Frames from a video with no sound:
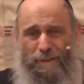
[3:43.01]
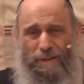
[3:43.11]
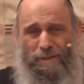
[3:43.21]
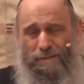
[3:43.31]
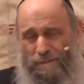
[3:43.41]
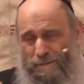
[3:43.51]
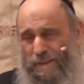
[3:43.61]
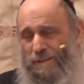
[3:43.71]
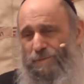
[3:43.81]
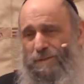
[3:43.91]
and
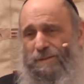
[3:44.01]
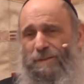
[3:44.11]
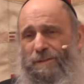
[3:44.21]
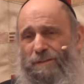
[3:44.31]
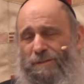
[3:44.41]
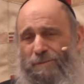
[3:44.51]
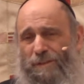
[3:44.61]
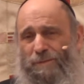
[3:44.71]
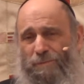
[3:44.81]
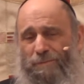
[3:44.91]
that's what
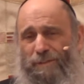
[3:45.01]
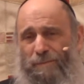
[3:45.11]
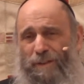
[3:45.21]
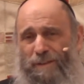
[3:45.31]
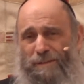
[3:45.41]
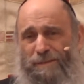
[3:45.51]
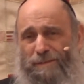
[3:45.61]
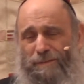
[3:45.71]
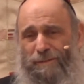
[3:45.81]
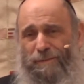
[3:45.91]
that's a real rabbi is.
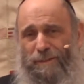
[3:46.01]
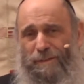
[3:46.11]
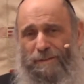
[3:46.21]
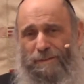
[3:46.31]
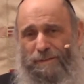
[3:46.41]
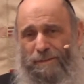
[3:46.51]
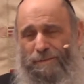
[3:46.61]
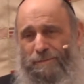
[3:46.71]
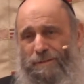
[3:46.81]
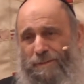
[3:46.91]

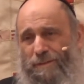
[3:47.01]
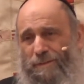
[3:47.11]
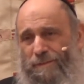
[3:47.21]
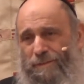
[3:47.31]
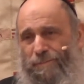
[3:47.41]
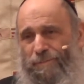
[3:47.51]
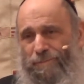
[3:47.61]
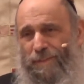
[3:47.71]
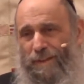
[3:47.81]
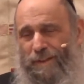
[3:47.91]
So
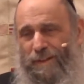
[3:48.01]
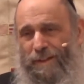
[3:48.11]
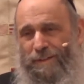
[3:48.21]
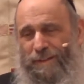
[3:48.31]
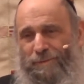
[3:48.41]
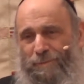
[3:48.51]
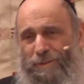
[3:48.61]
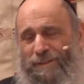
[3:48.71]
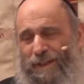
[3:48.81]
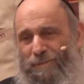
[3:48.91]
I
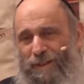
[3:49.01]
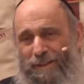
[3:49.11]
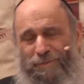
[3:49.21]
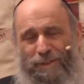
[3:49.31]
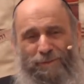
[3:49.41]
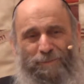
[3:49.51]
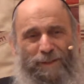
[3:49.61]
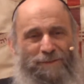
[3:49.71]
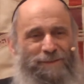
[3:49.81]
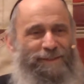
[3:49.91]
one time, I don't know if I ever
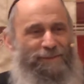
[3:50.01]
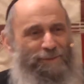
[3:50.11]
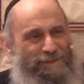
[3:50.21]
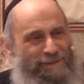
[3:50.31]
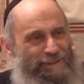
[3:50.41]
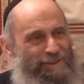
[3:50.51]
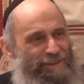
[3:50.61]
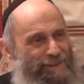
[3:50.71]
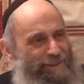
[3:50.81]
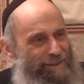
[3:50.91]
mentioned, I once
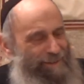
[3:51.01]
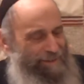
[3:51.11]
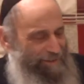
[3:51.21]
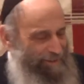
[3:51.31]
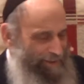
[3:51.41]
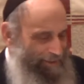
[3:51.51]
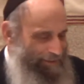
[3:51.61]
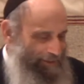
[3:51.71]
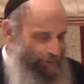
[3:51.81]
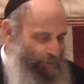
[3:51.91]
had
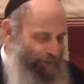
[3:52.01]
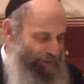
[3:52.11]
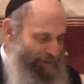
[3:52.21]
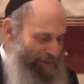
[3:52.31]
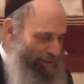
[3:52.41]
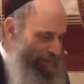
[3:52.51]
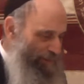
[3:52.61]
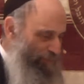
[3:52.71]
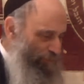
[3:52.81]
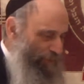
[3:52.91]
the experience,
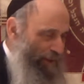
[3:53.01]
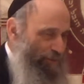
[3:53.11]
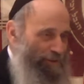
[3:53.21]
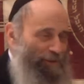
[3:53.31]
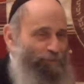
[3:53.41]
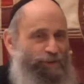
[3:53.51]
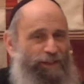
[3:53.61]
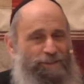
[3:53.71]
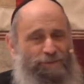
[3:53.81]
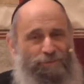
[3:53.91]
I was on a
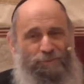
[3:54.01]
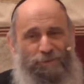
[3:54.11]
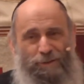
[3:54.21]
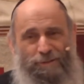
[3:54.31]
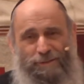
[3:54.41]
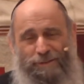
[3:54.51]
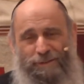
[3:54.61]
plane from Florida